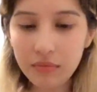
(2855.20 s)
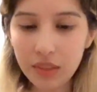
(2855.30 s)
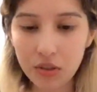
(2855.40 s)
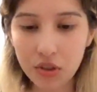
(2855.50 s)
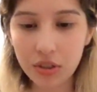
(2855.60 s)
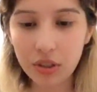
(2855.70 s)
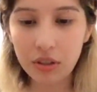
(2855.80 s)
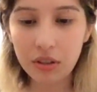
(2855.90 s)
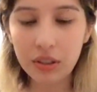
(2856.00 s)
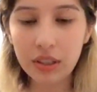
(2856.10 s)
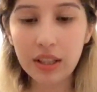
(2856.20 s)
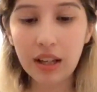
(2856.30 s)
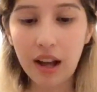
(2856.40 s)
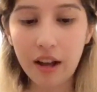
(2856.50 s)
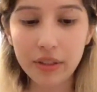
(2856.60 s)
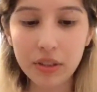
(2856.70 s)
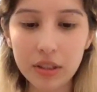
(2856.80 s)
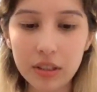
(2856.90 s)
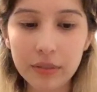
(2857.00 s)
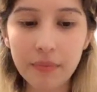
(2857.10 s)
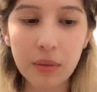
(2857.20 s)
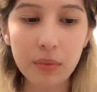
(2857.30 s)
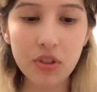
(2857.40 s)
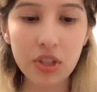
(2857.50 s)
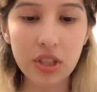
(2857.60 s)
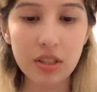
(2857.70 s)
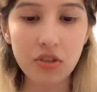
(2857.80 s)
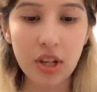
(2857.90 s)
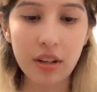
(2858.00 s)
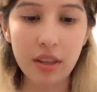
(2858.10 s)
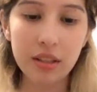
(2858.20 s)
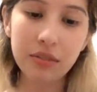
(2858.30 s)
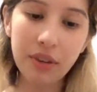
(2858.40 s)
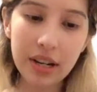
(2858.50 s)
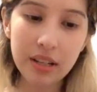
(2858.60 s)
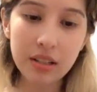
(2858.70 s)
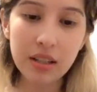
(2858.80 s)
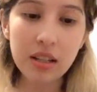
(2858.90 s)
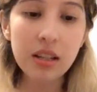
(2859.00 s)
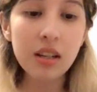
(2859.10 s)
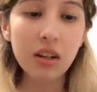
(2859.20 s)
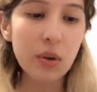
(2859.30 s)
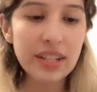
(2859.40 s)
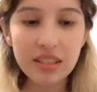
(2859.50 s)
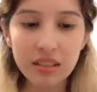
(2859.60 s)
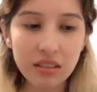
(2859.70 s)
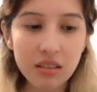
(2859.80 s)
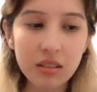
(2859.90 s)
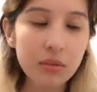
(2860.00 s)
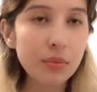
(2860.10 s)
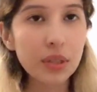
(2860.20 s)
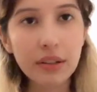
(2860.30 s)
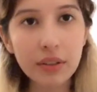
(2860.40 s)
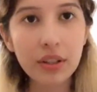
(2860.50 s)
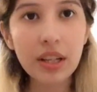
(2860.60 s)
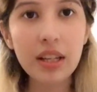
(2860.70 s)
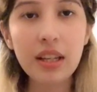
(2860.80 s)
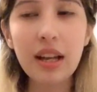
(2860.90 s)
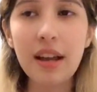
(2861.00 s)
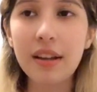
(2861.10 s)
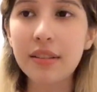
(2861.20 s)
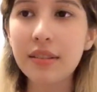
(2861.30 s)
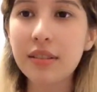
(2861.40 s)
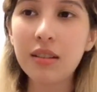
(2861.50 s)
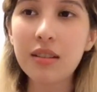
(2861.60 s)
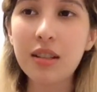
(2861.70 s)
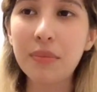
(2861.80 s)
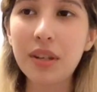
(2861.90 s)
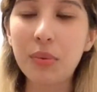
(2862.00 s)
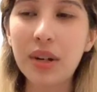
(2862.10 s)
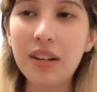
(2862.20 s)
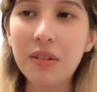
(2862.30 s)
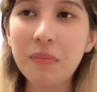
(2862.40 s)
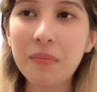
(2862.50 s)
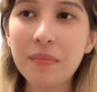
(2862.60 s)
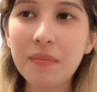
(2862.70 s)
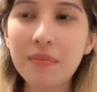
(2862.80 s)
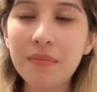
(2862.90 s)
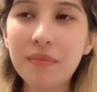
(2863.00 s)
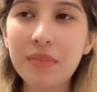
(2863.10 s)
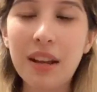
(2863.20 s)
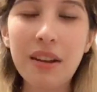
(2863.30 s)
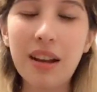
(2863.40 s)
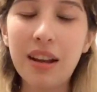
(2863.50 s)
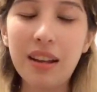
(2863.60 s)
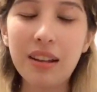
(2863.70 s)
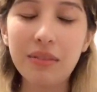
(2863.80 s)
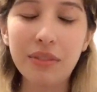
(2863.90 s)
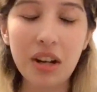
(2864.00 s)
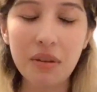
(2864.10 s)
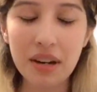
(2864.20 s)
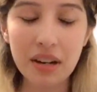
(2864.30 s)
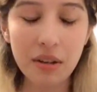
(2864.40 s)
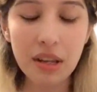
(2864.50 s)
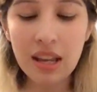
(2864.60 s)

Jotaro, Abador, which is Joseph's friend, acquaintance, whatever. He has something red. I forgot right now.